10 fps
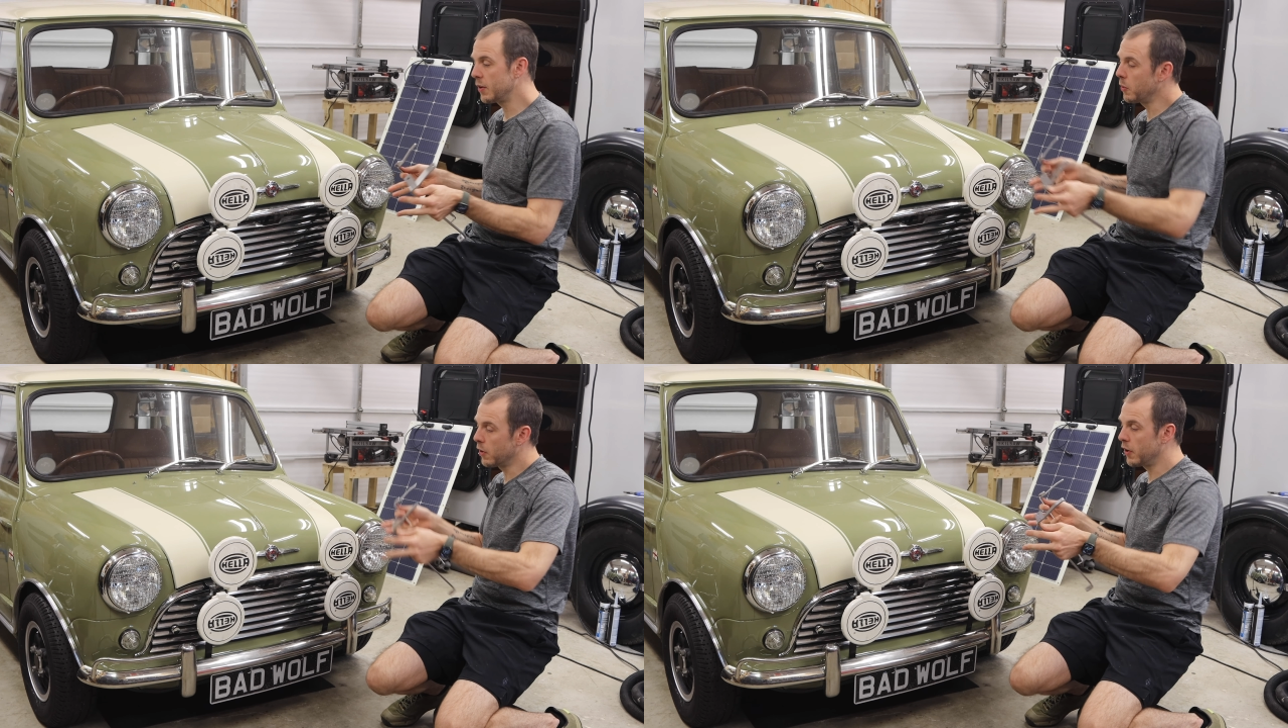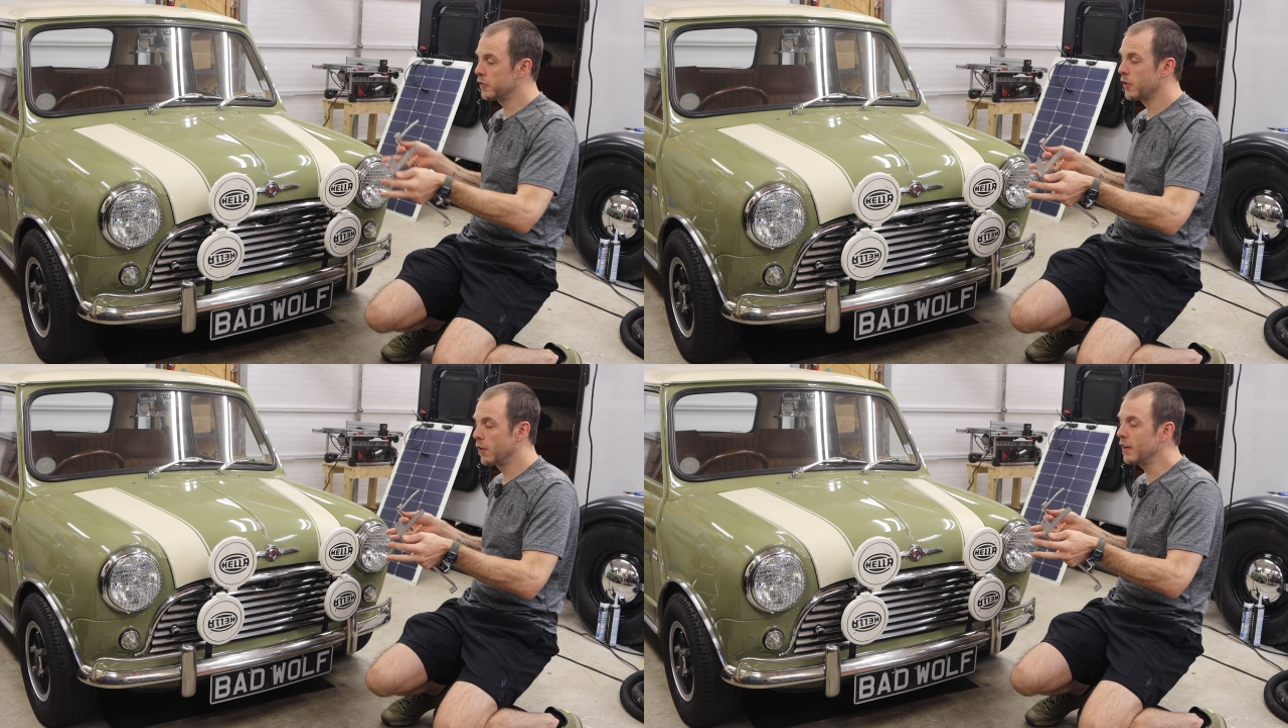or
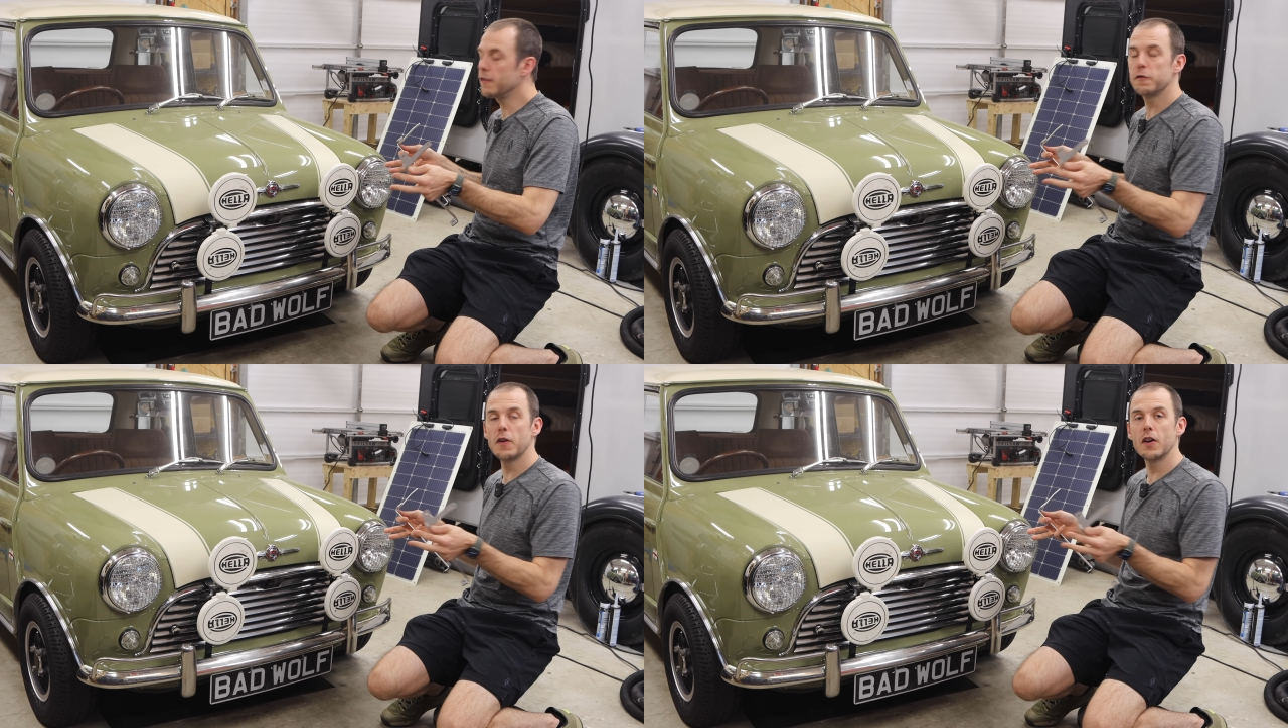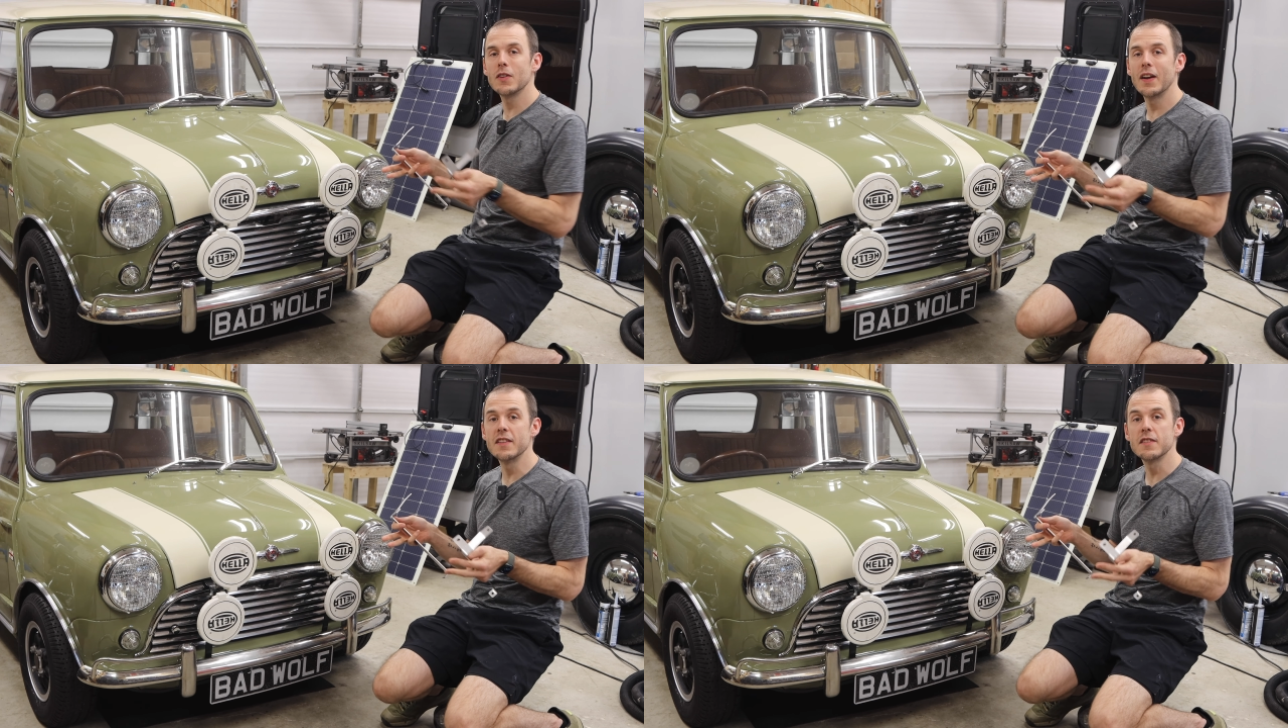alternative fog
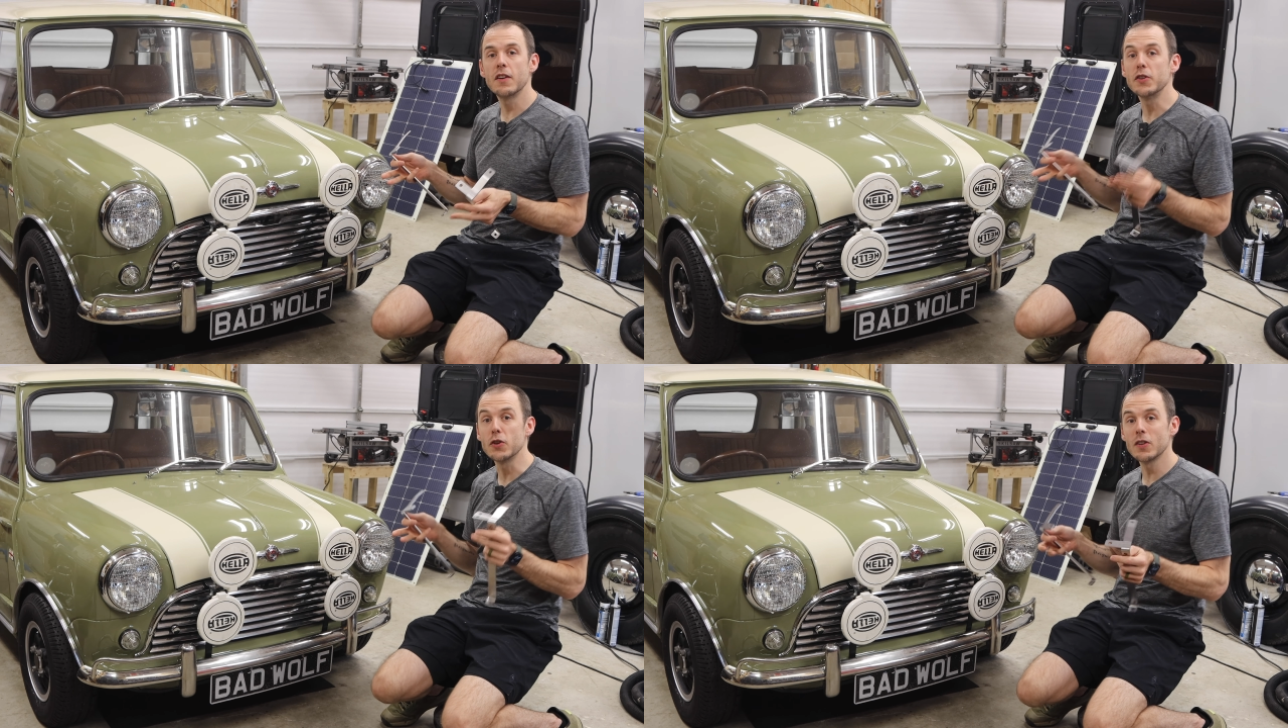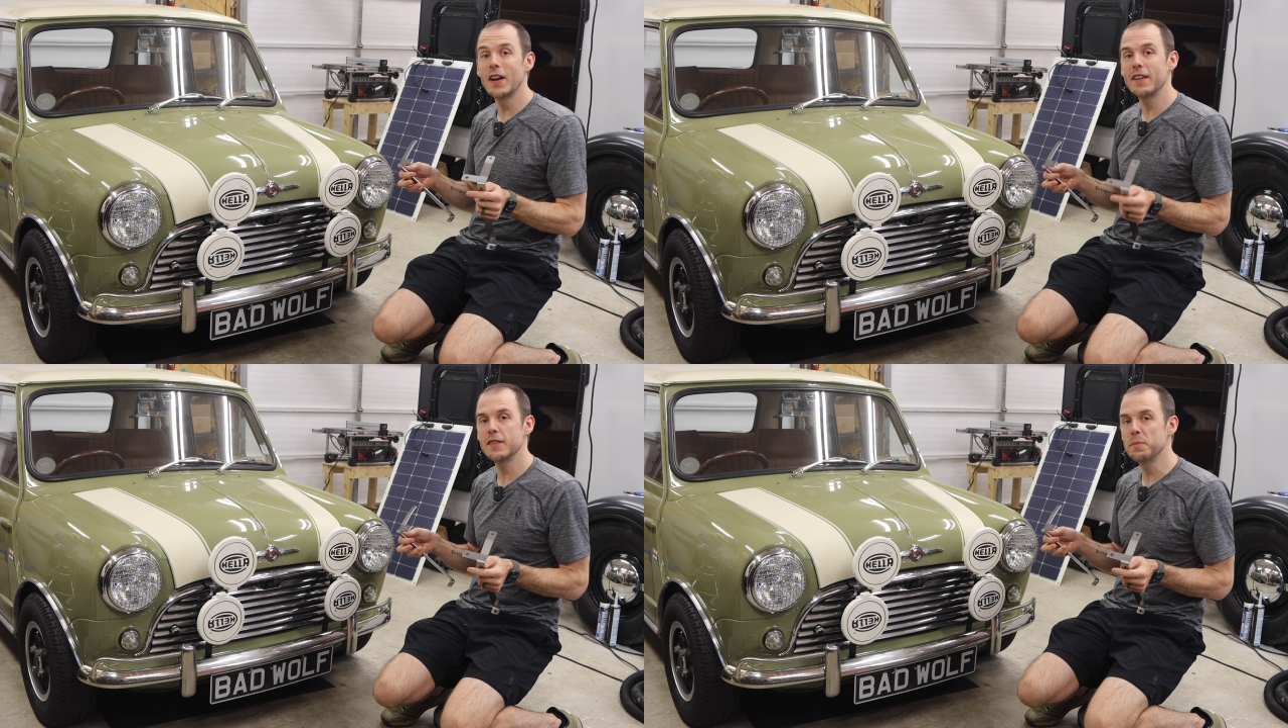lights on your
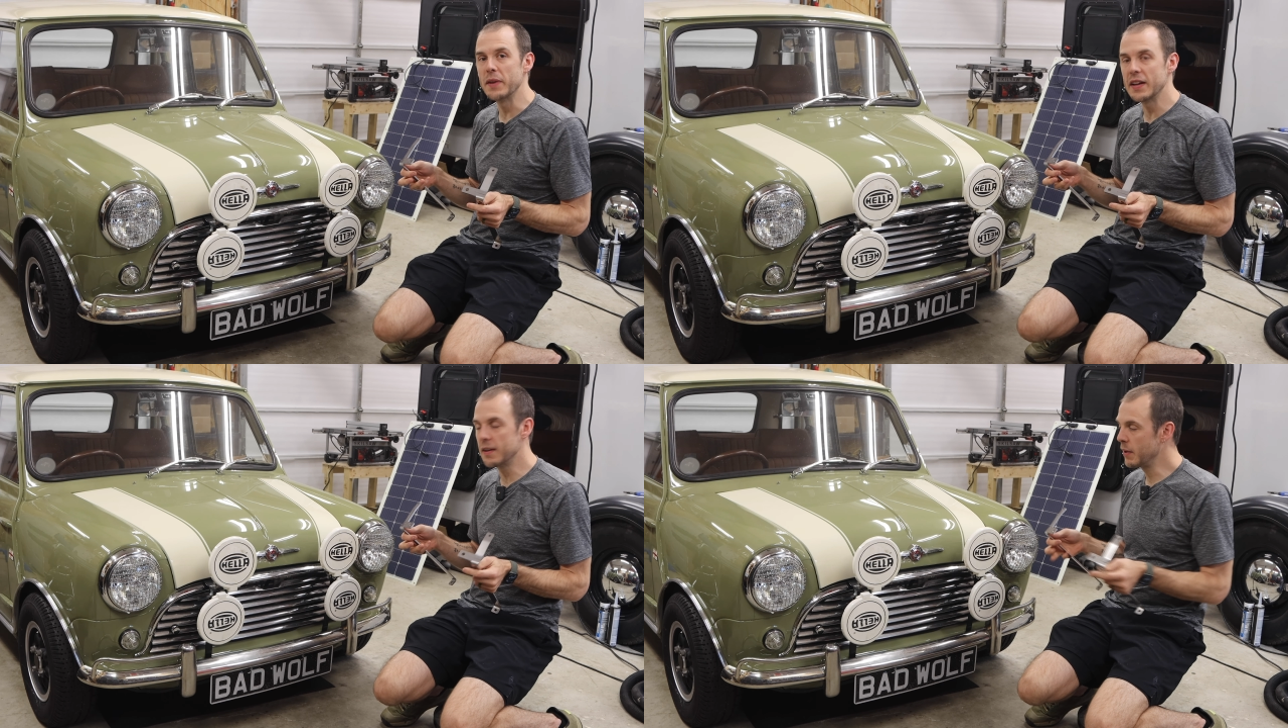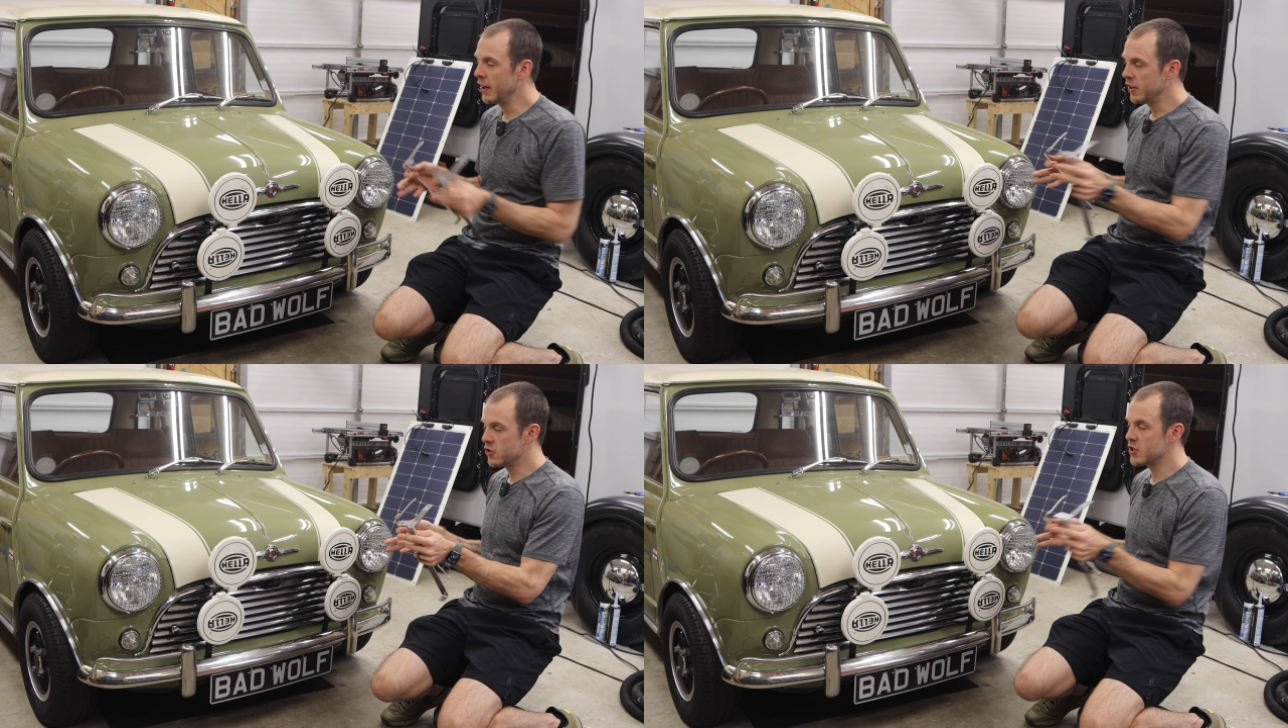Classic Mini,
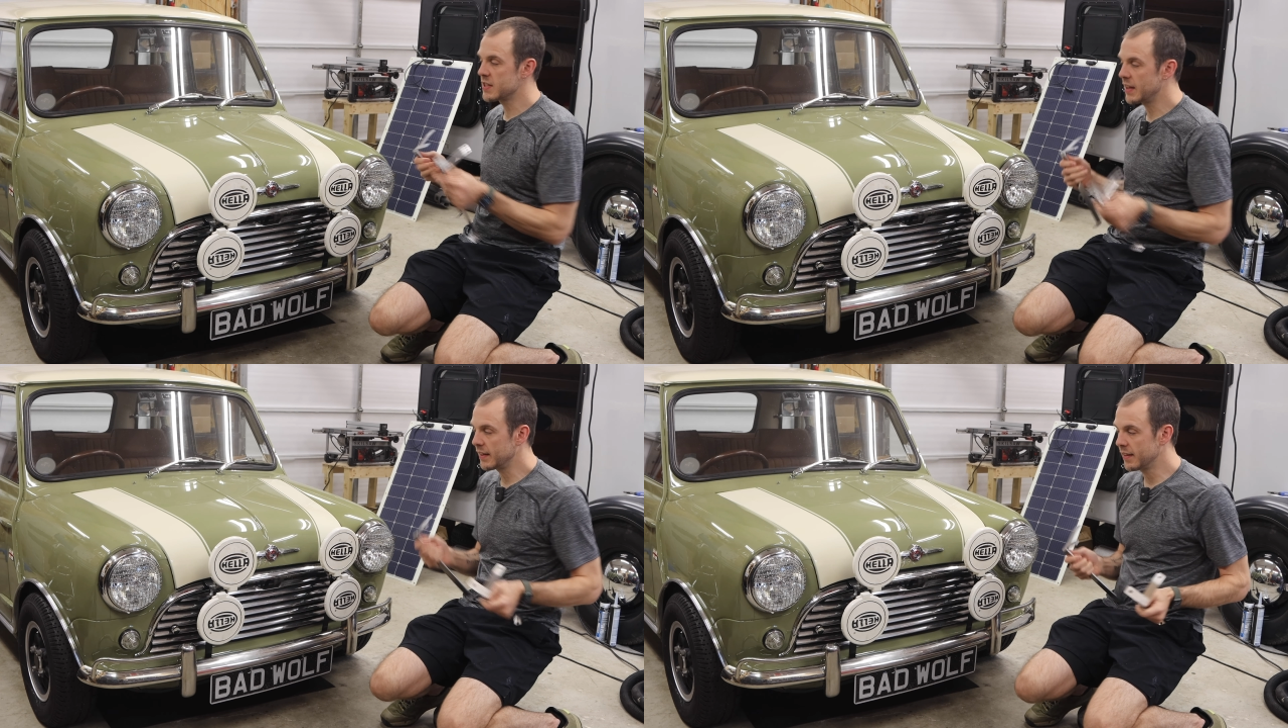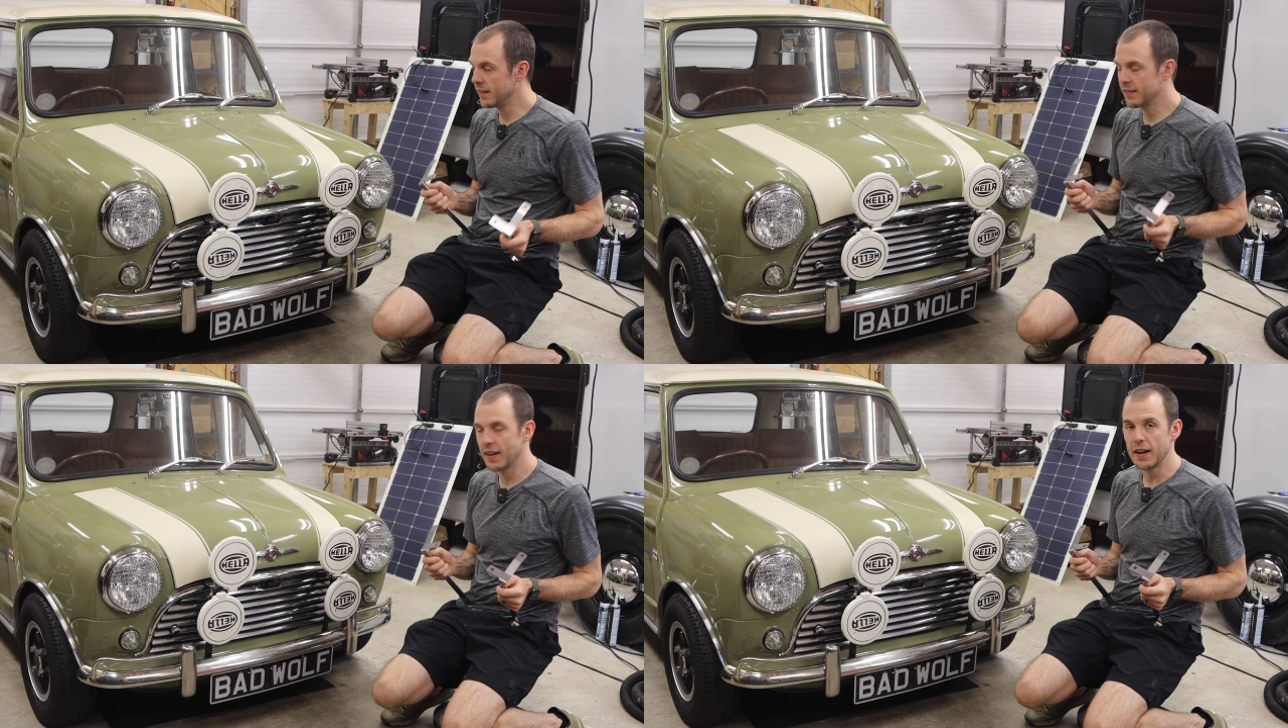just like
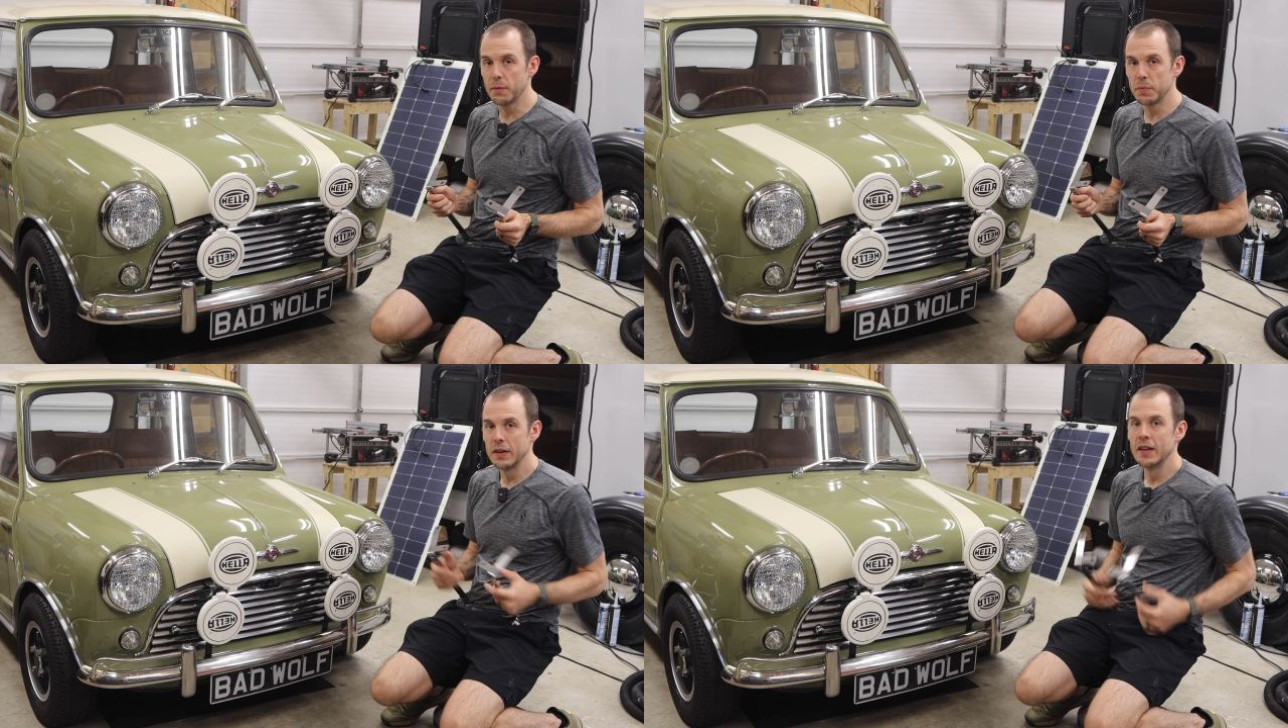this setup.